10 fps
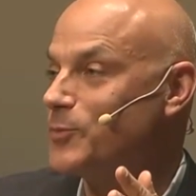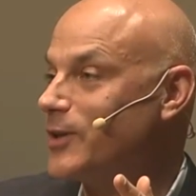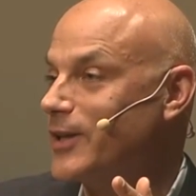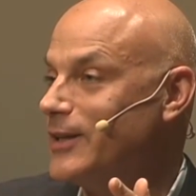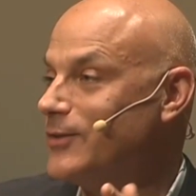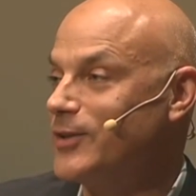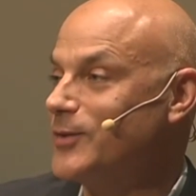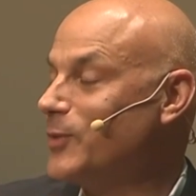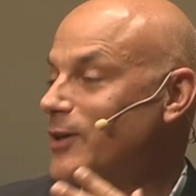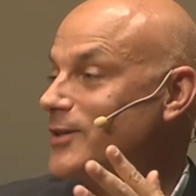book
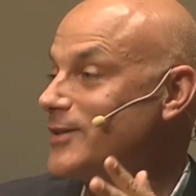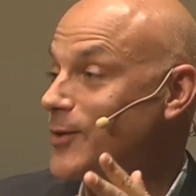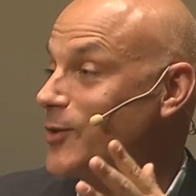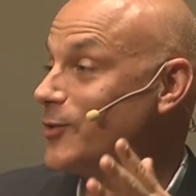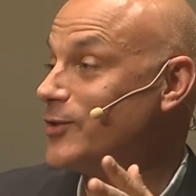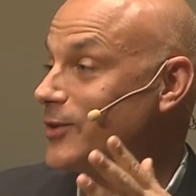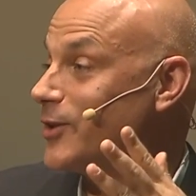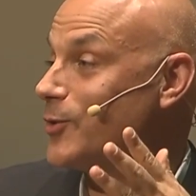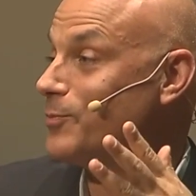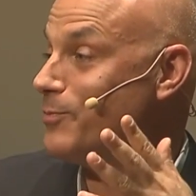even, because I'm going to
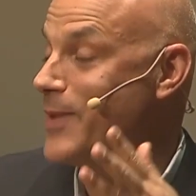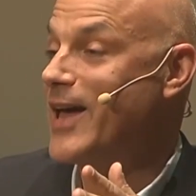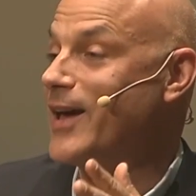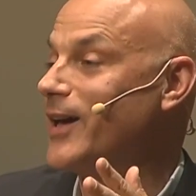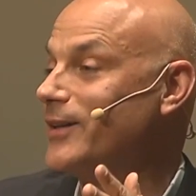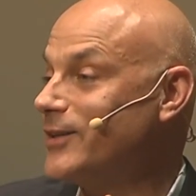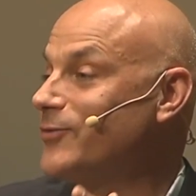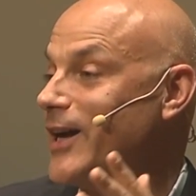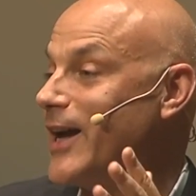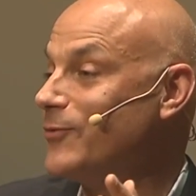go mad
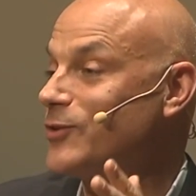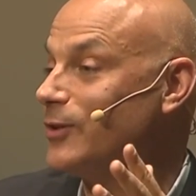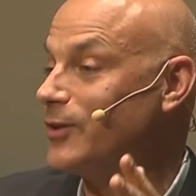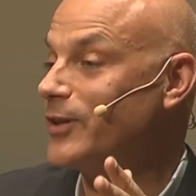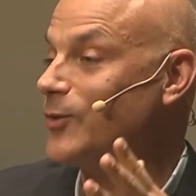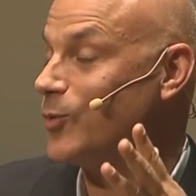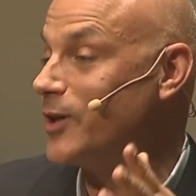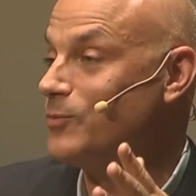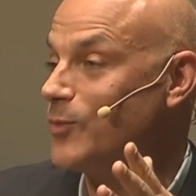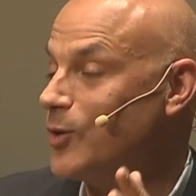if I have to look at
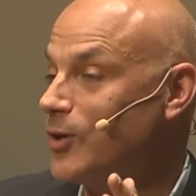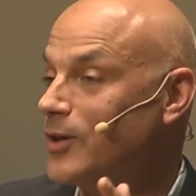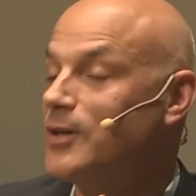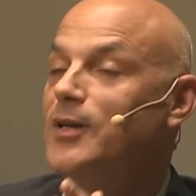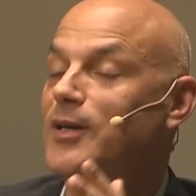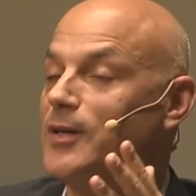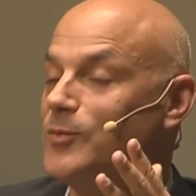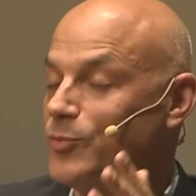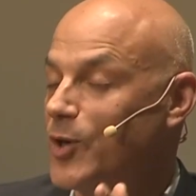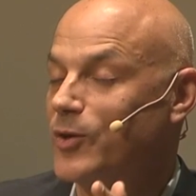one more
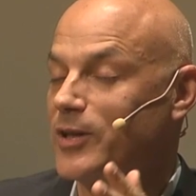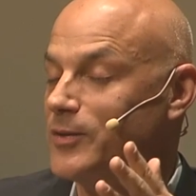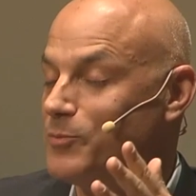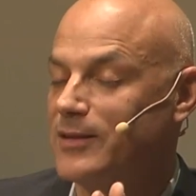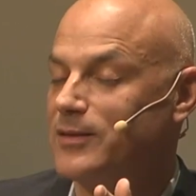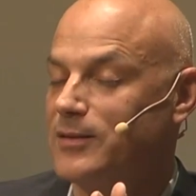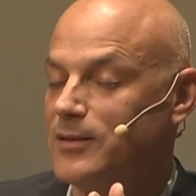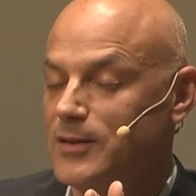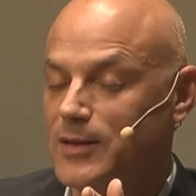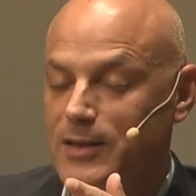broken pot.
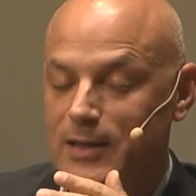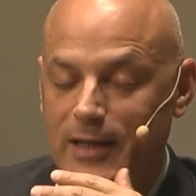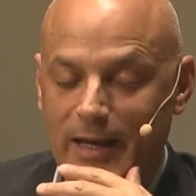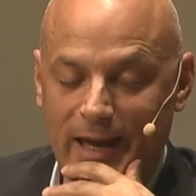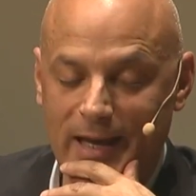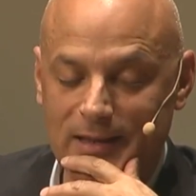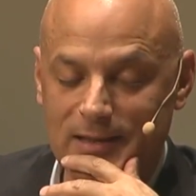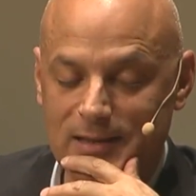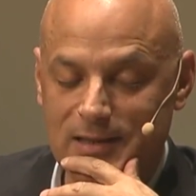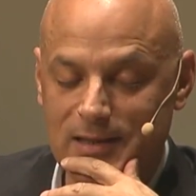
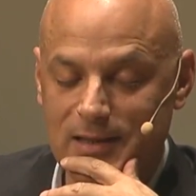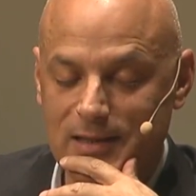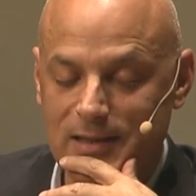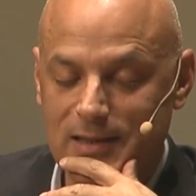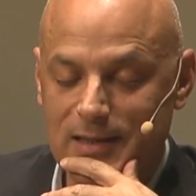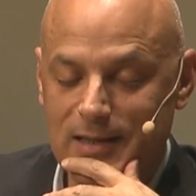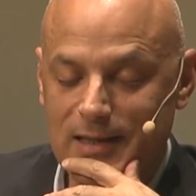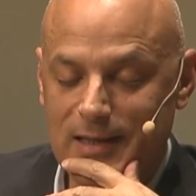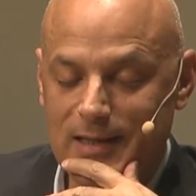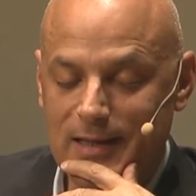And
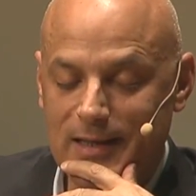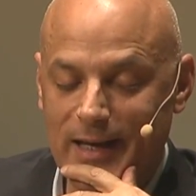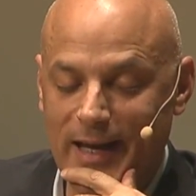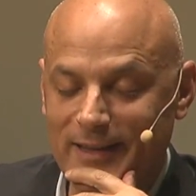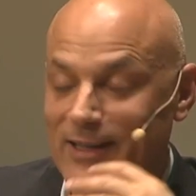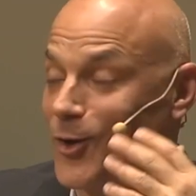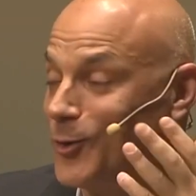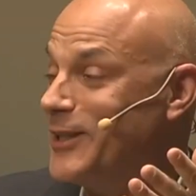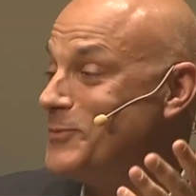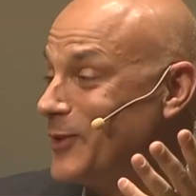
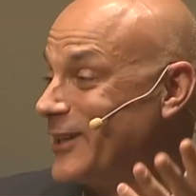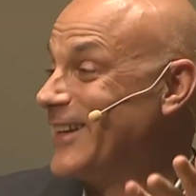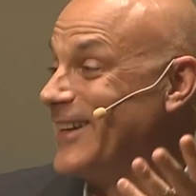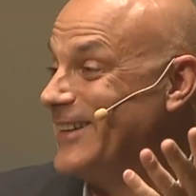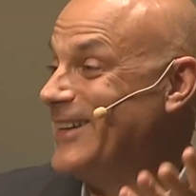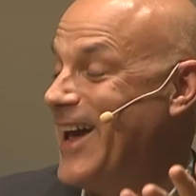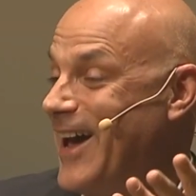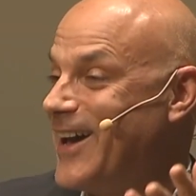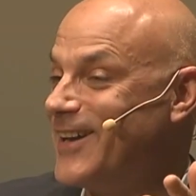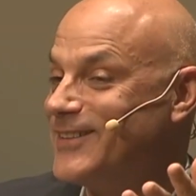the only book that he
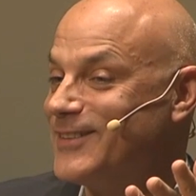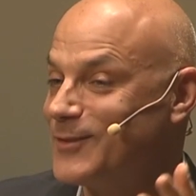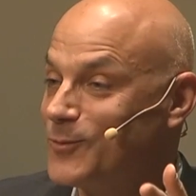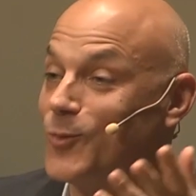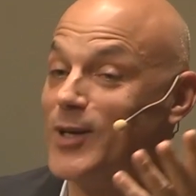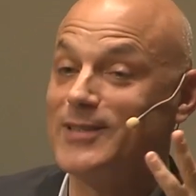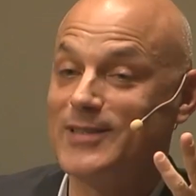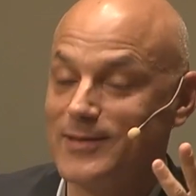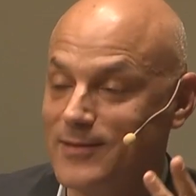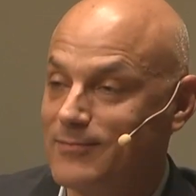had
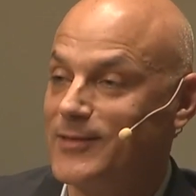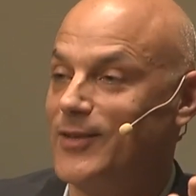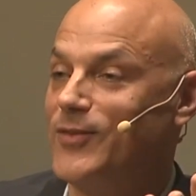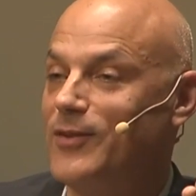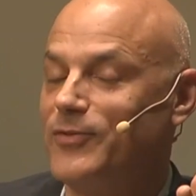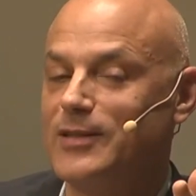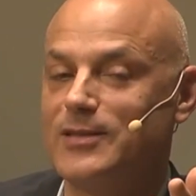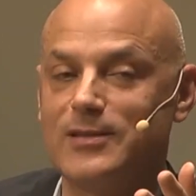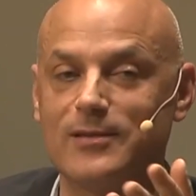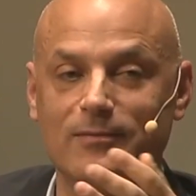was
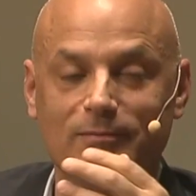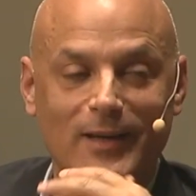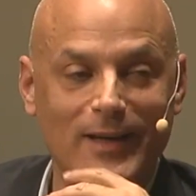Cavafy's.